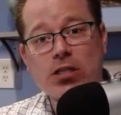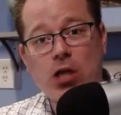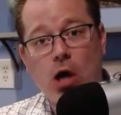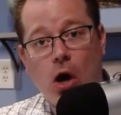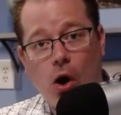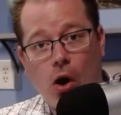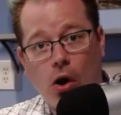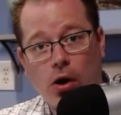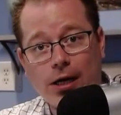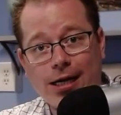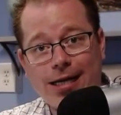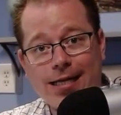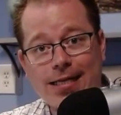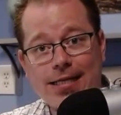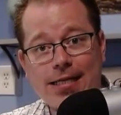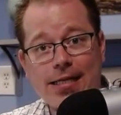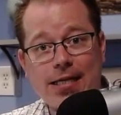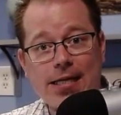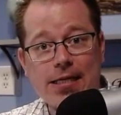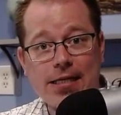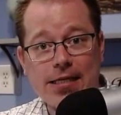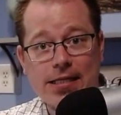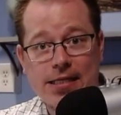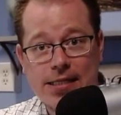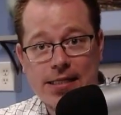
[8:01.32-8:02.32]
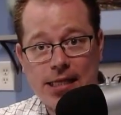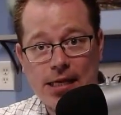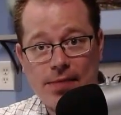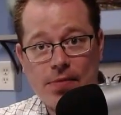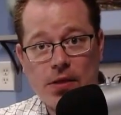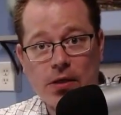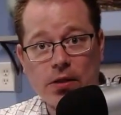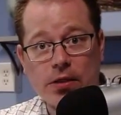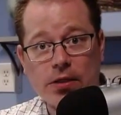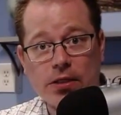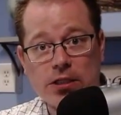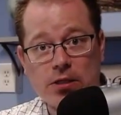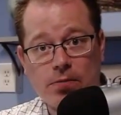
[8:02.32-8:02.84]
targeted
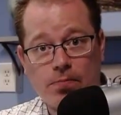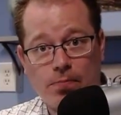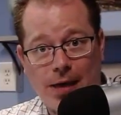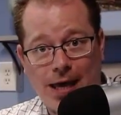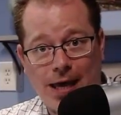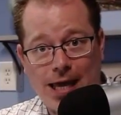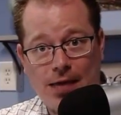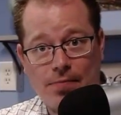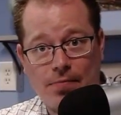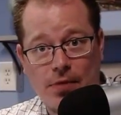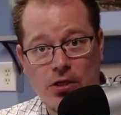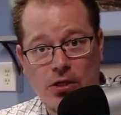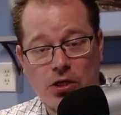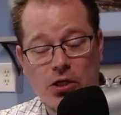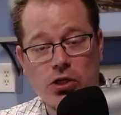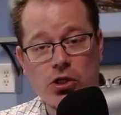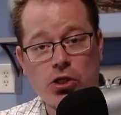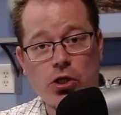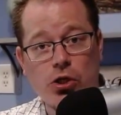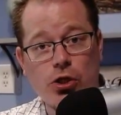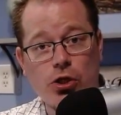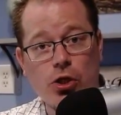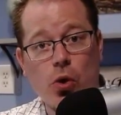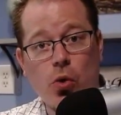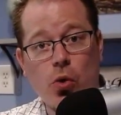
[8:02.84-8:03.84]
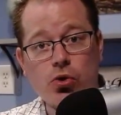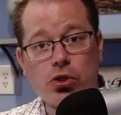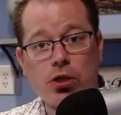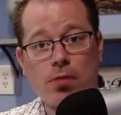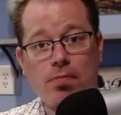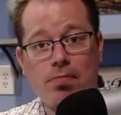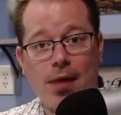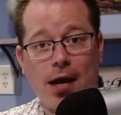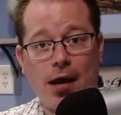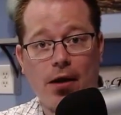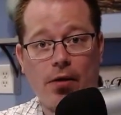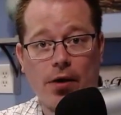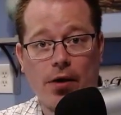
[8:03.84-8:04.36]
stimulus payment to those
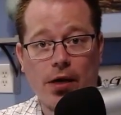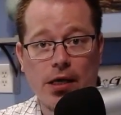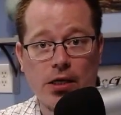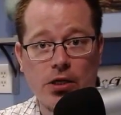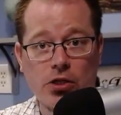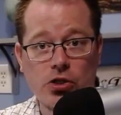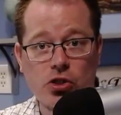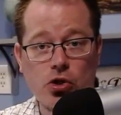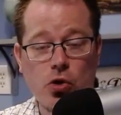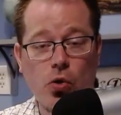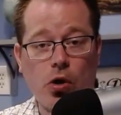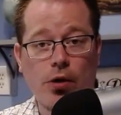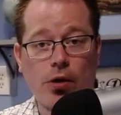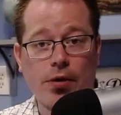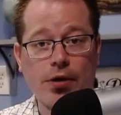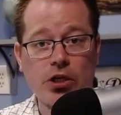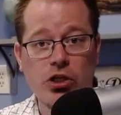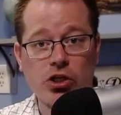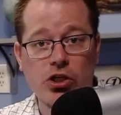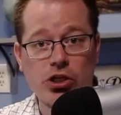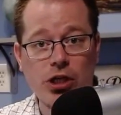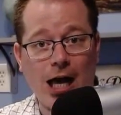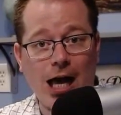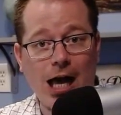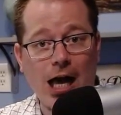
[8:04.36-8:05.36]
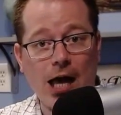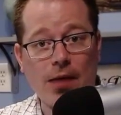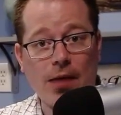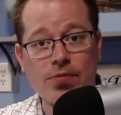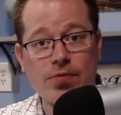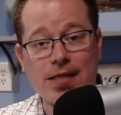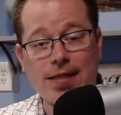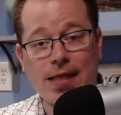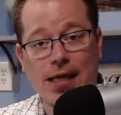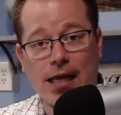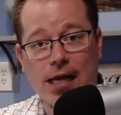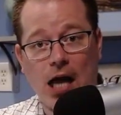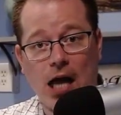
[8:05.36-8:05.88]
Americans who are in jobs
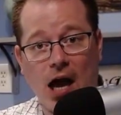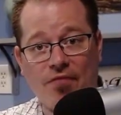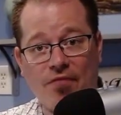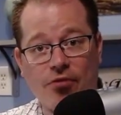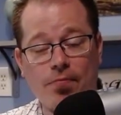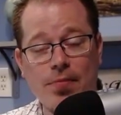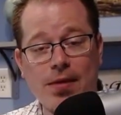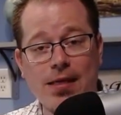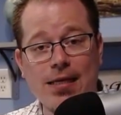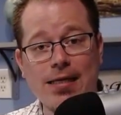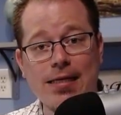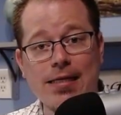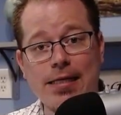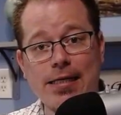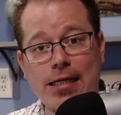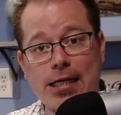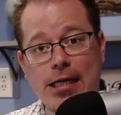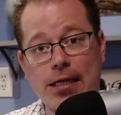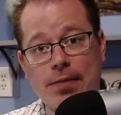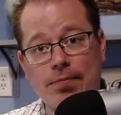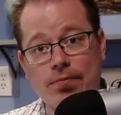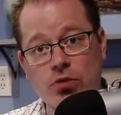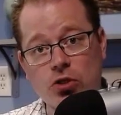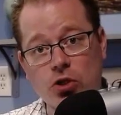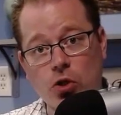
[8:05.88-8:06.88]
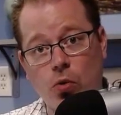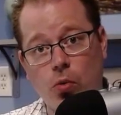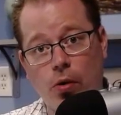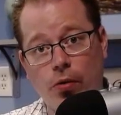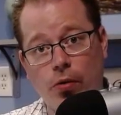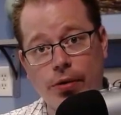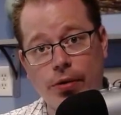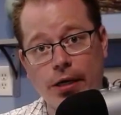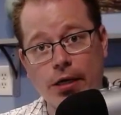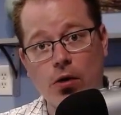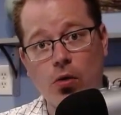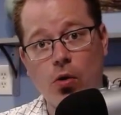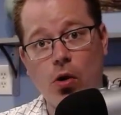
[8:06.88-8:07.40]
that the government deems
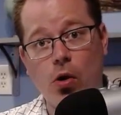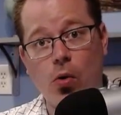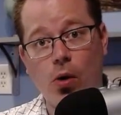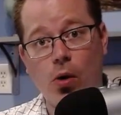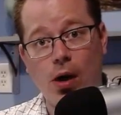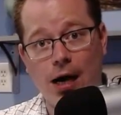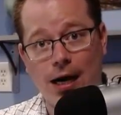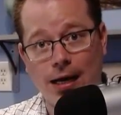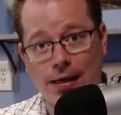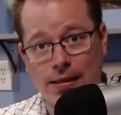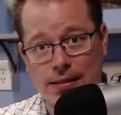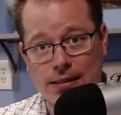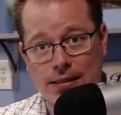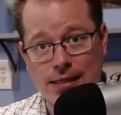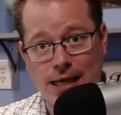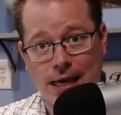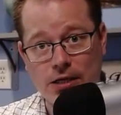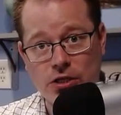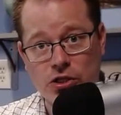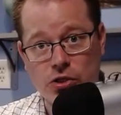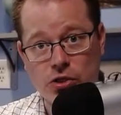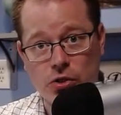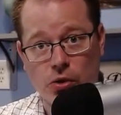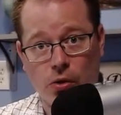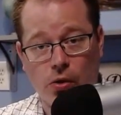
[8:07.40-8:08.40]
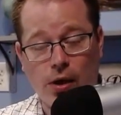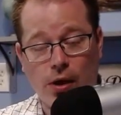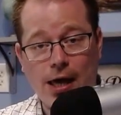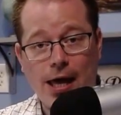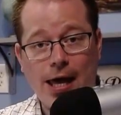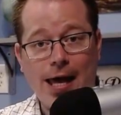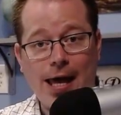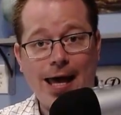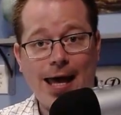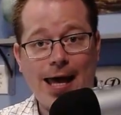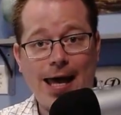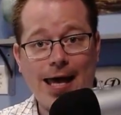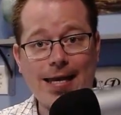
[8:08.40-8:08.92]
quote unquote essential
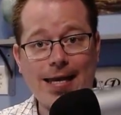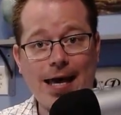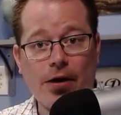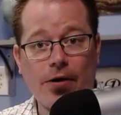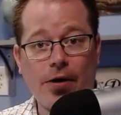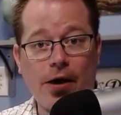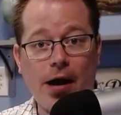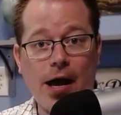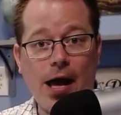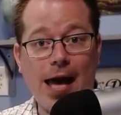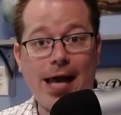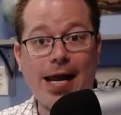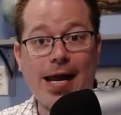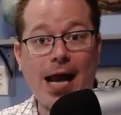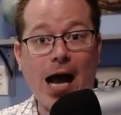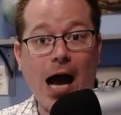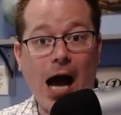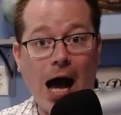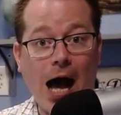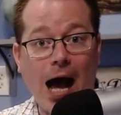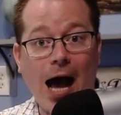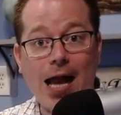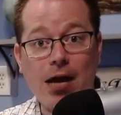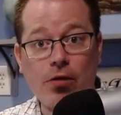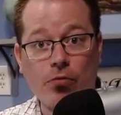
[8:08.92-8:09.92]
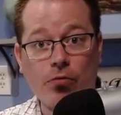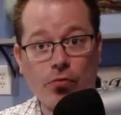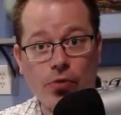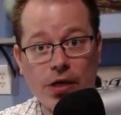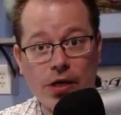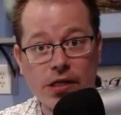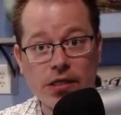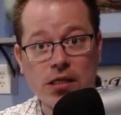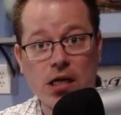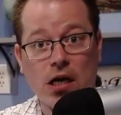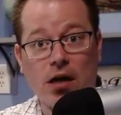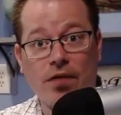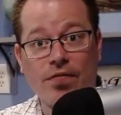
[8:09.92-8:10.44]
and are at a high
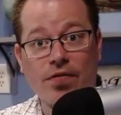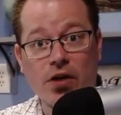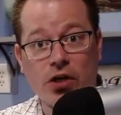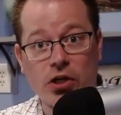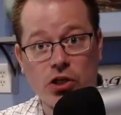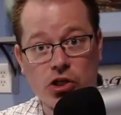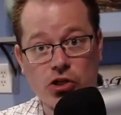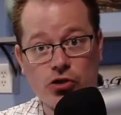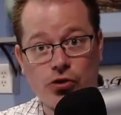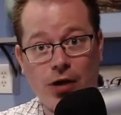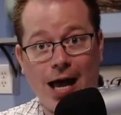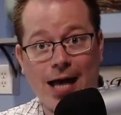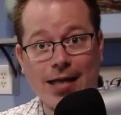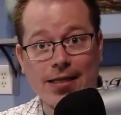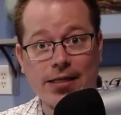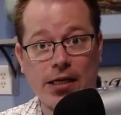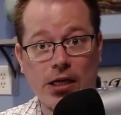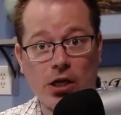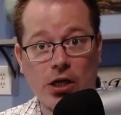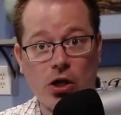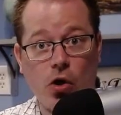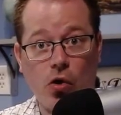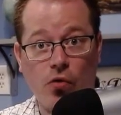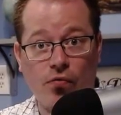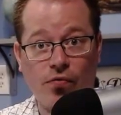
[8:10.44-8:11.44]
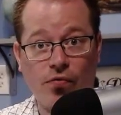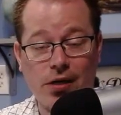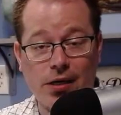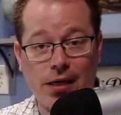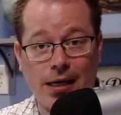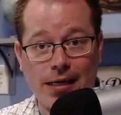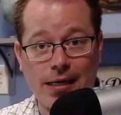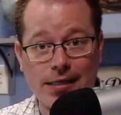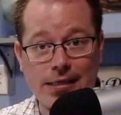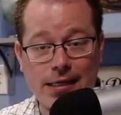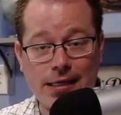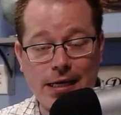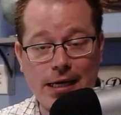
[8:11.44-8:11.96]
risk of contracting COVID
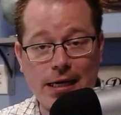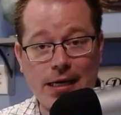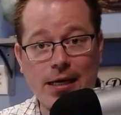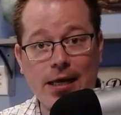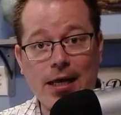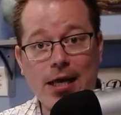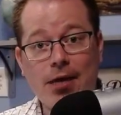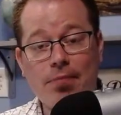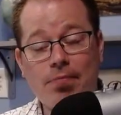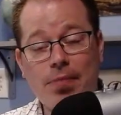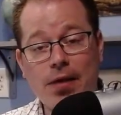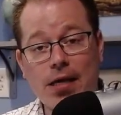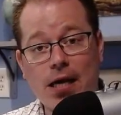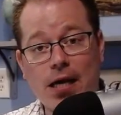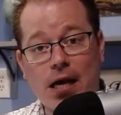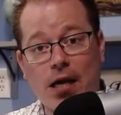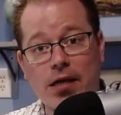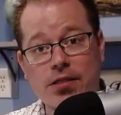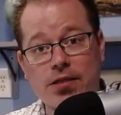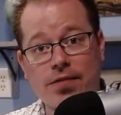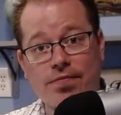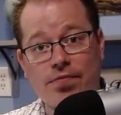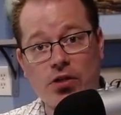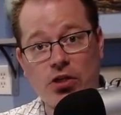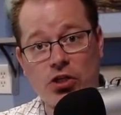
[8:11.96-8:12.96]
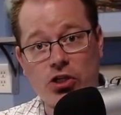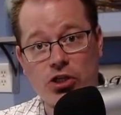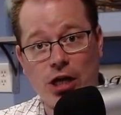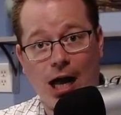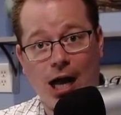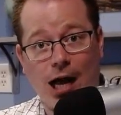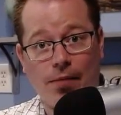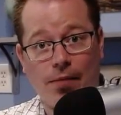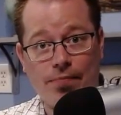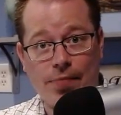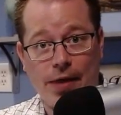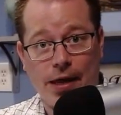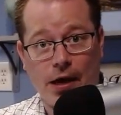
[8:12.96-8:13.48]
19 because of the
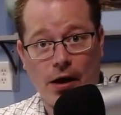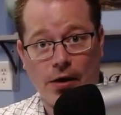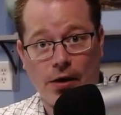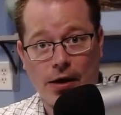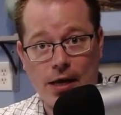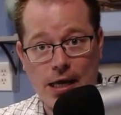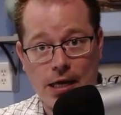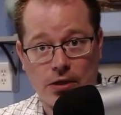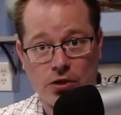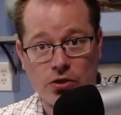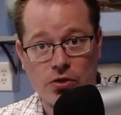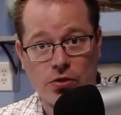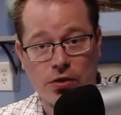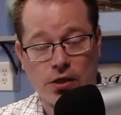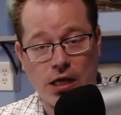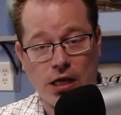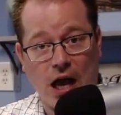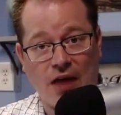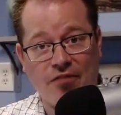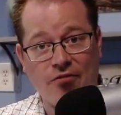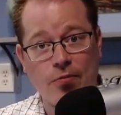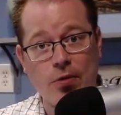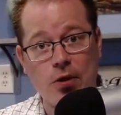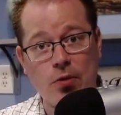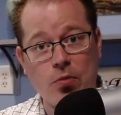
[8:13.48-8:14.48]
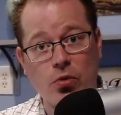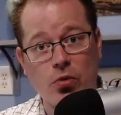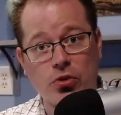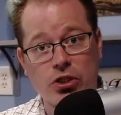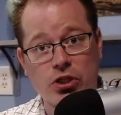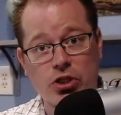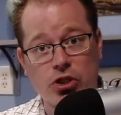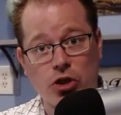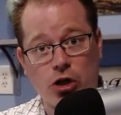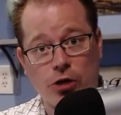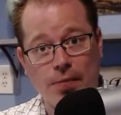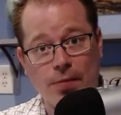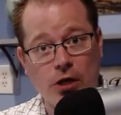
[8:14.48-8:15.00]
job they are in. So the government will
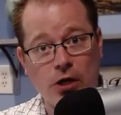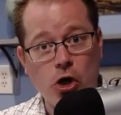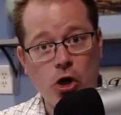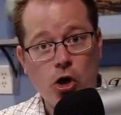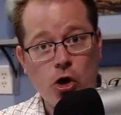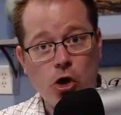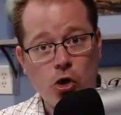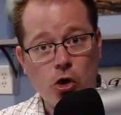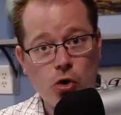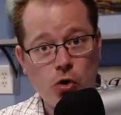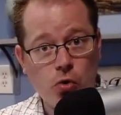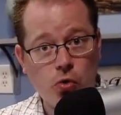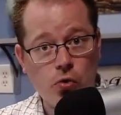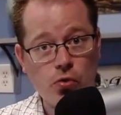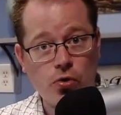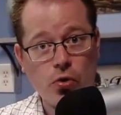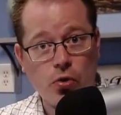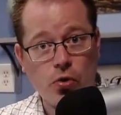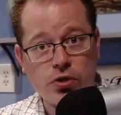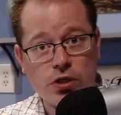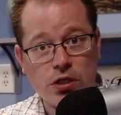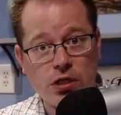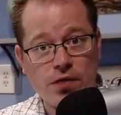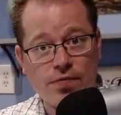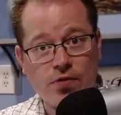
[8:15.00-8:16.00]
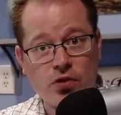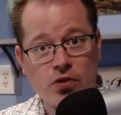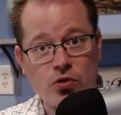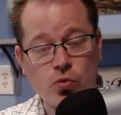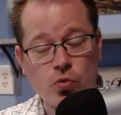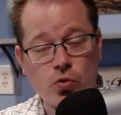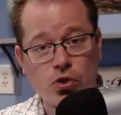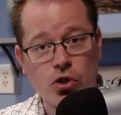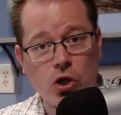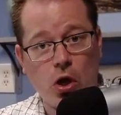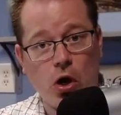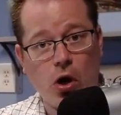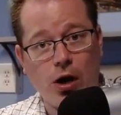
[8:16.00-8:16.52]
determine who those
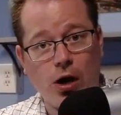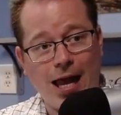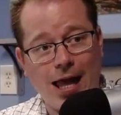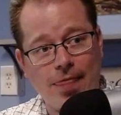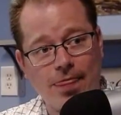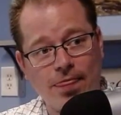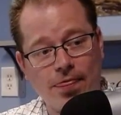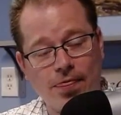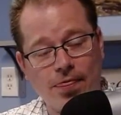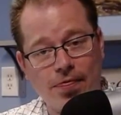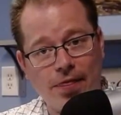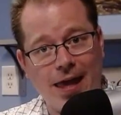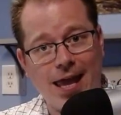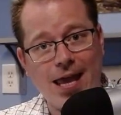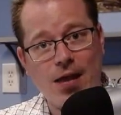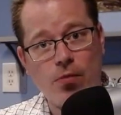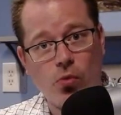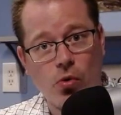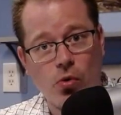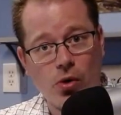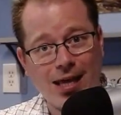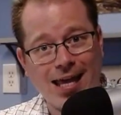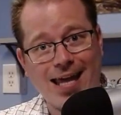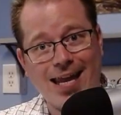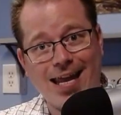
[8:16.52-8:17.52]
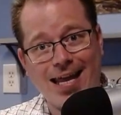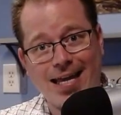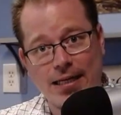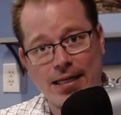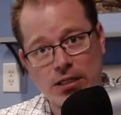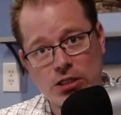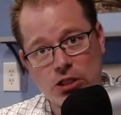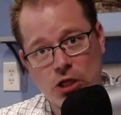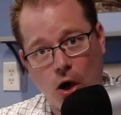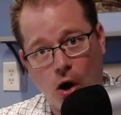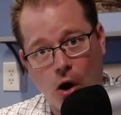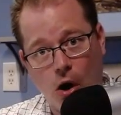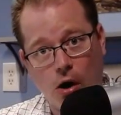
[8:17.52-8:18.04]
individuals are and they will get a
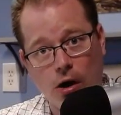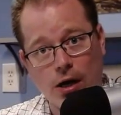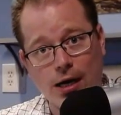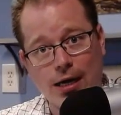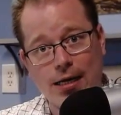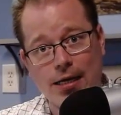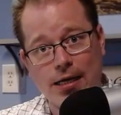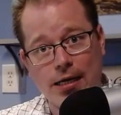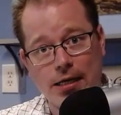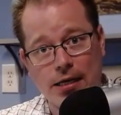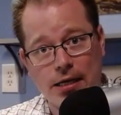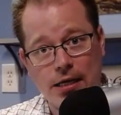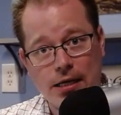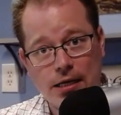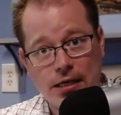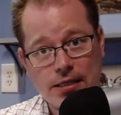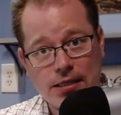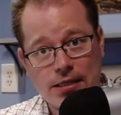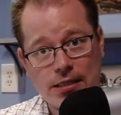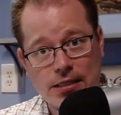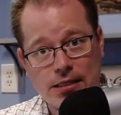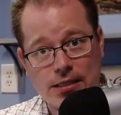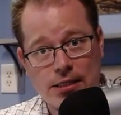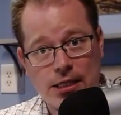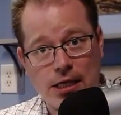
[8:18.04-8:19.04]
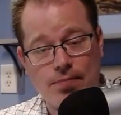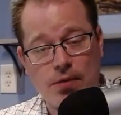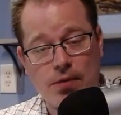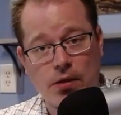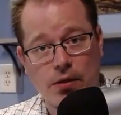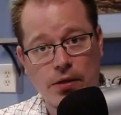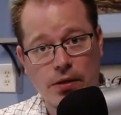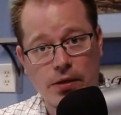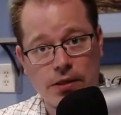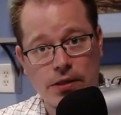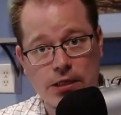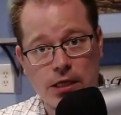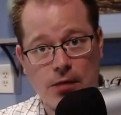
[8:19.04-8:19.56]
targeted
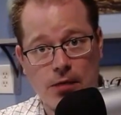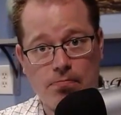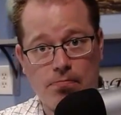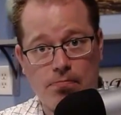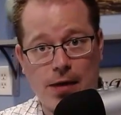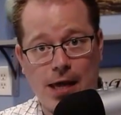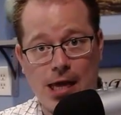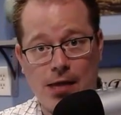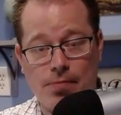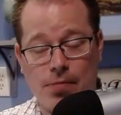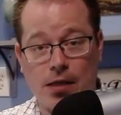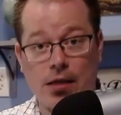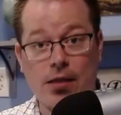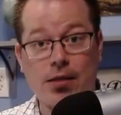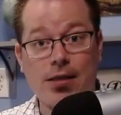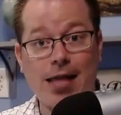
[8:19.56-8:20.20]
stimulus payment.